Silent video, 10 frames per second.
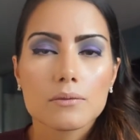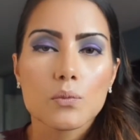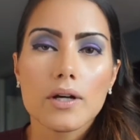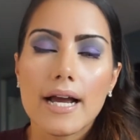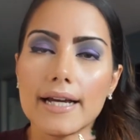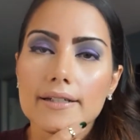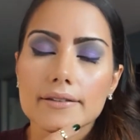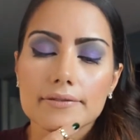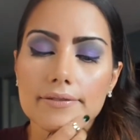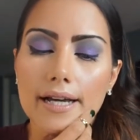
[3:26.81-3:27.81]
what
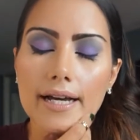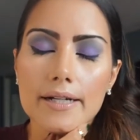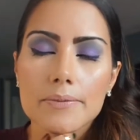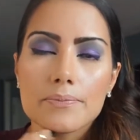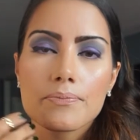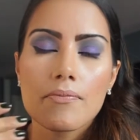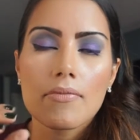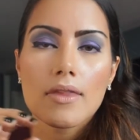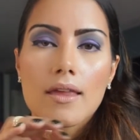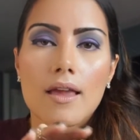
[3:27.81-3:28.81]
kind of
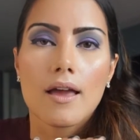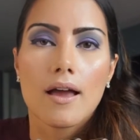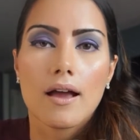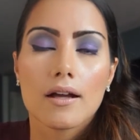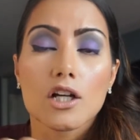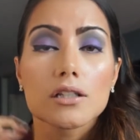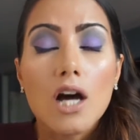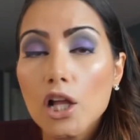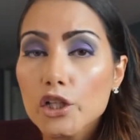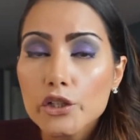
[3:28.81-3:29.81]

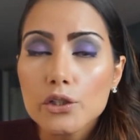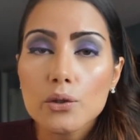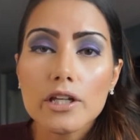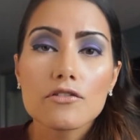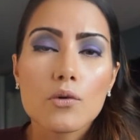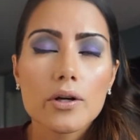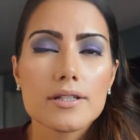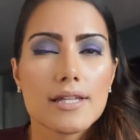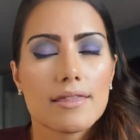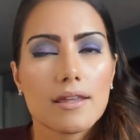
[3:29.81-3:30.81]
color you're looking for,
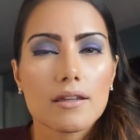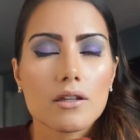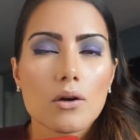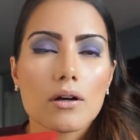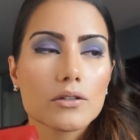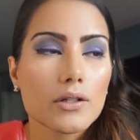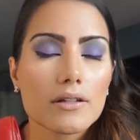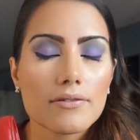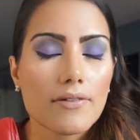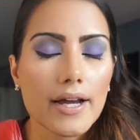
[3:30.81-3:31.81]
because I think you
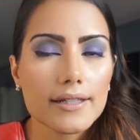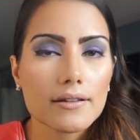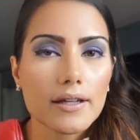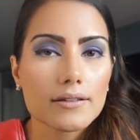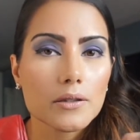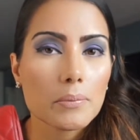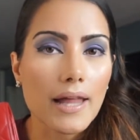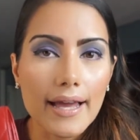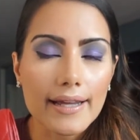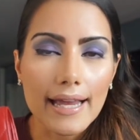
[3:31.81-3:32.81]
can find like the
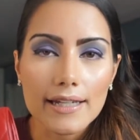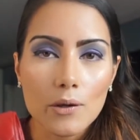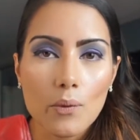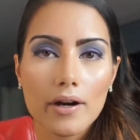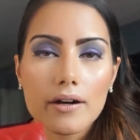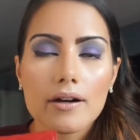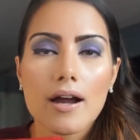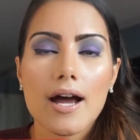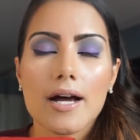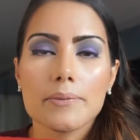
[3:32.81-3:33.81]
black anywhere.
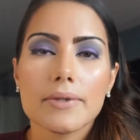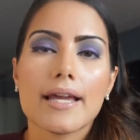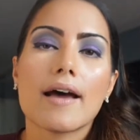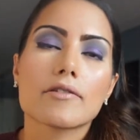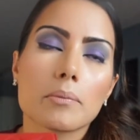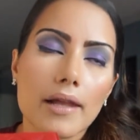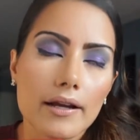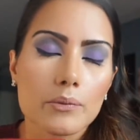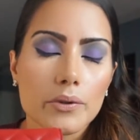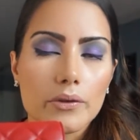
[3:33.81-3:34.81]
They have the
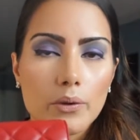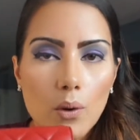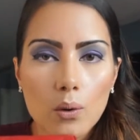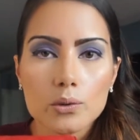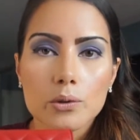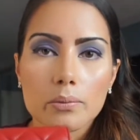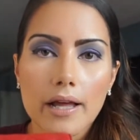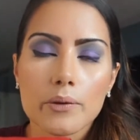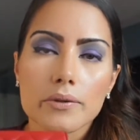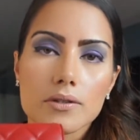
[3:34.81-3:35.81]
black with the gold or
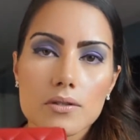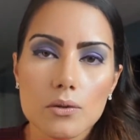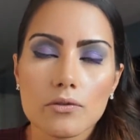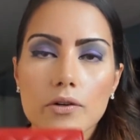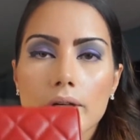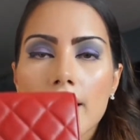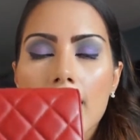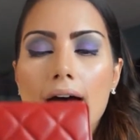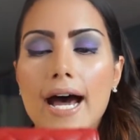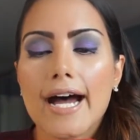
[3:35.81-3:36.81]
black with the silver,
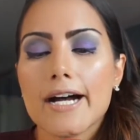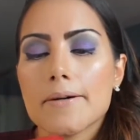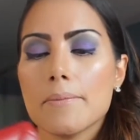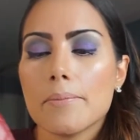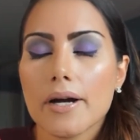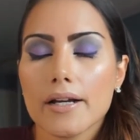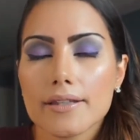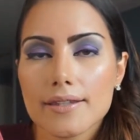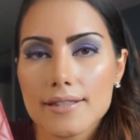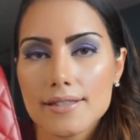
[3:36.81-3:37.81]

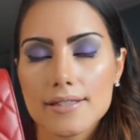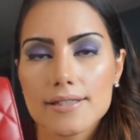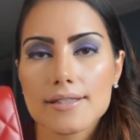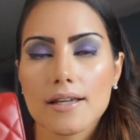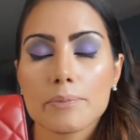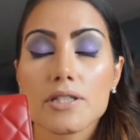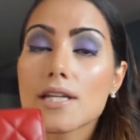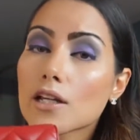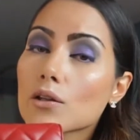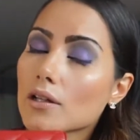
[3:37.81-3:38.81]
but this is a
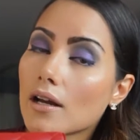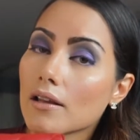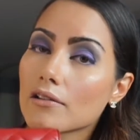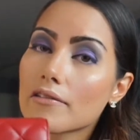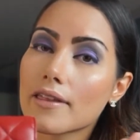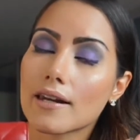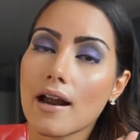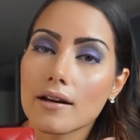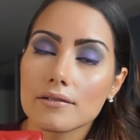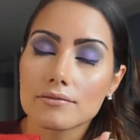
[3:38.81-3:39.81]
particular color that
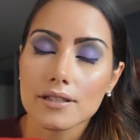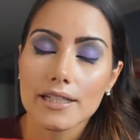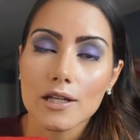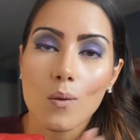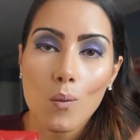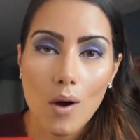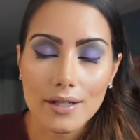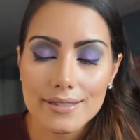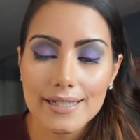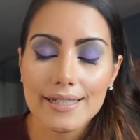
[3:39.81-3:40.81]
I really
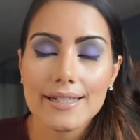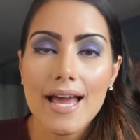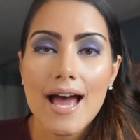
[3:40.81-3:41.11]
wanted,